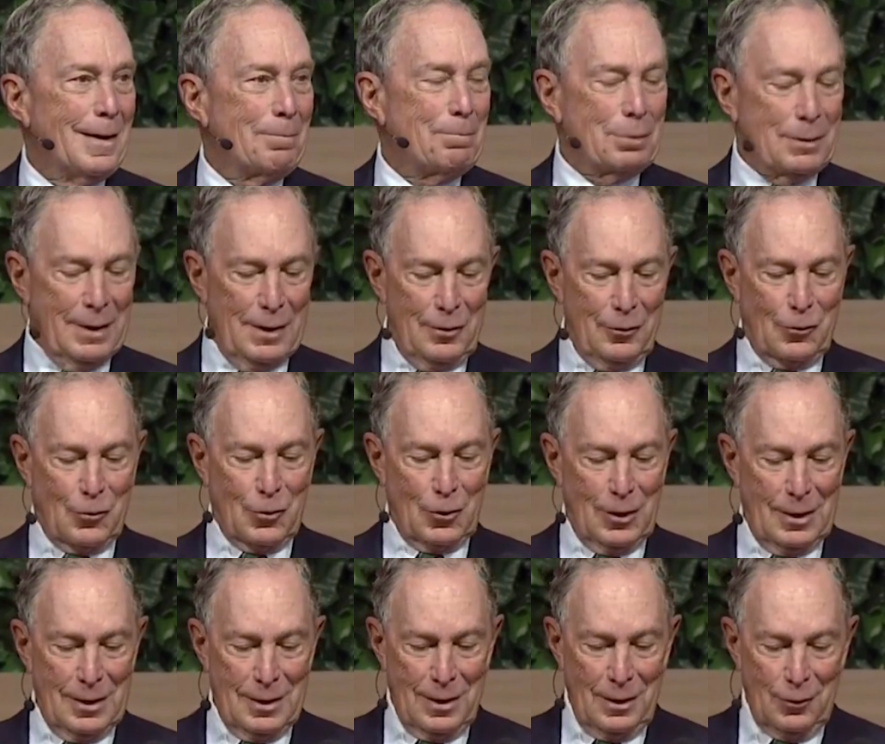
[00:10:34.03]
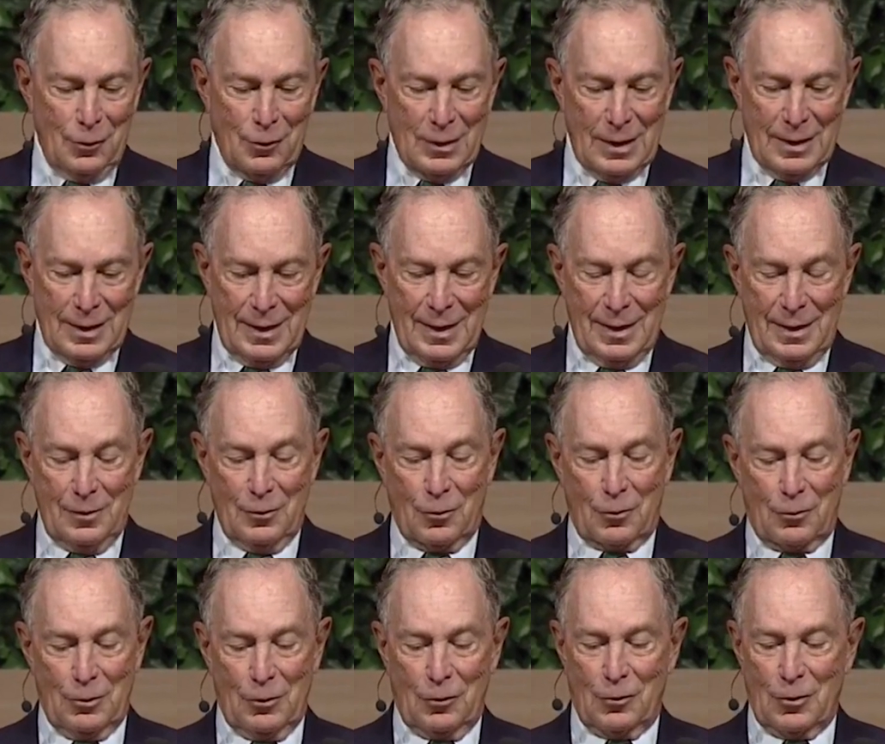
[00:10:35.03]
Please join us and
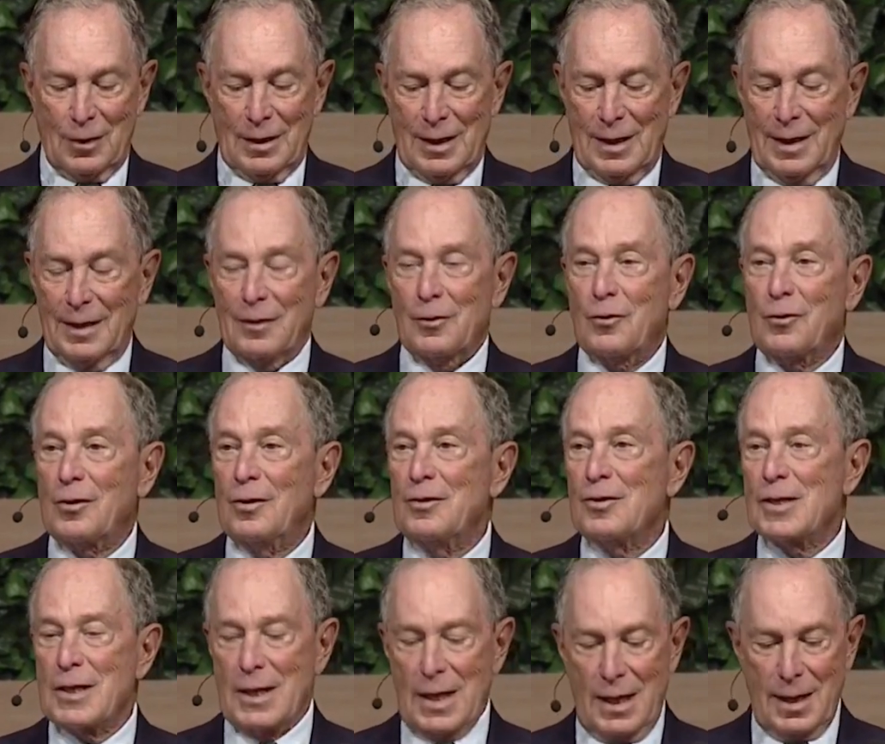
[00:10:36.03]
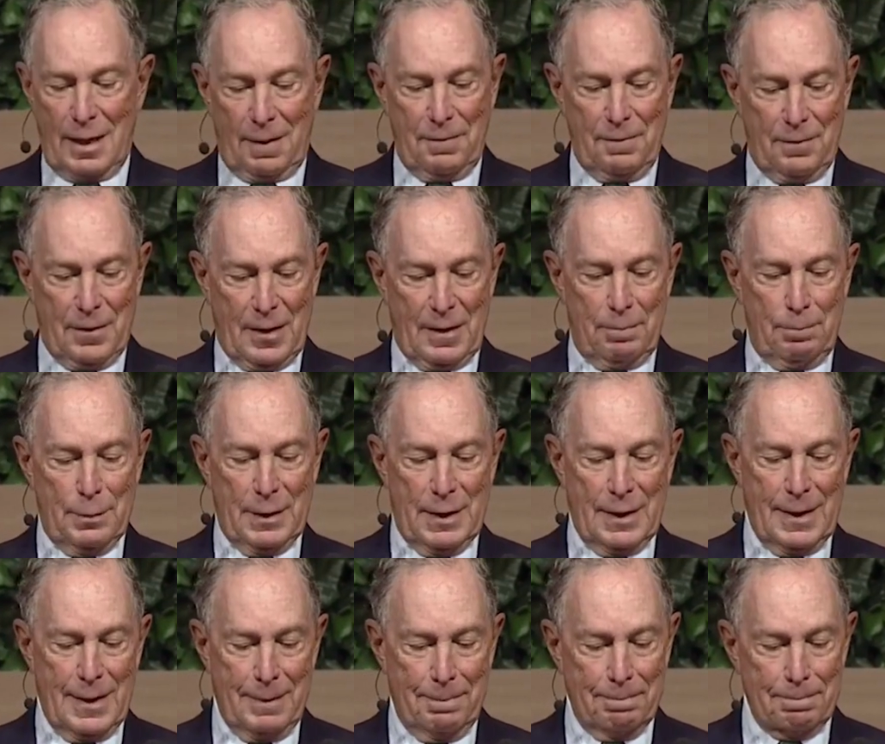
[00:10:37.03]
Hans Christian Andersen today at 5
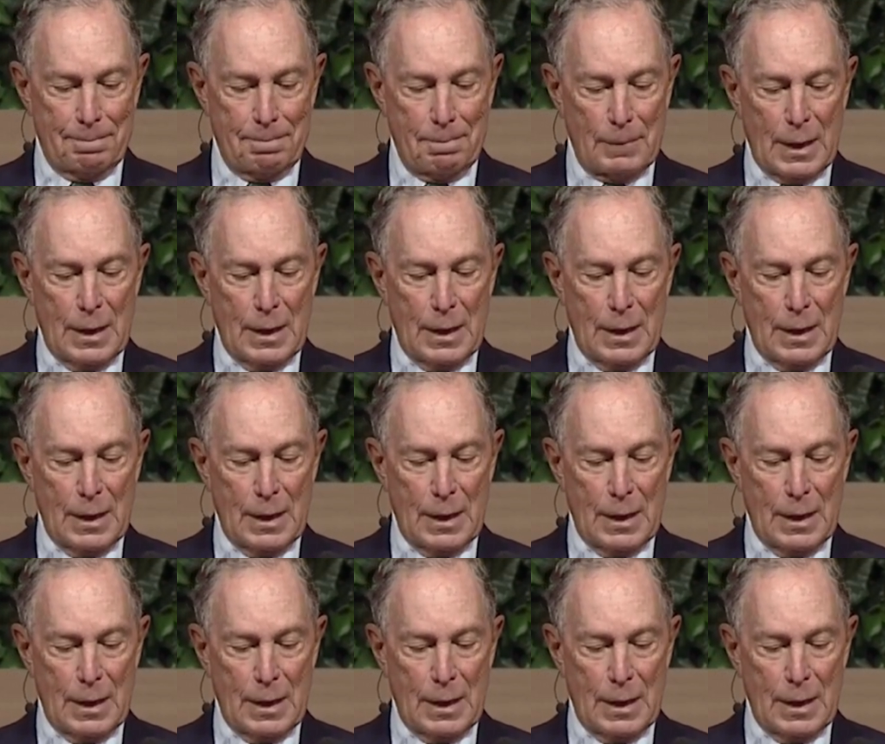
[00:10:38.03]
p.m.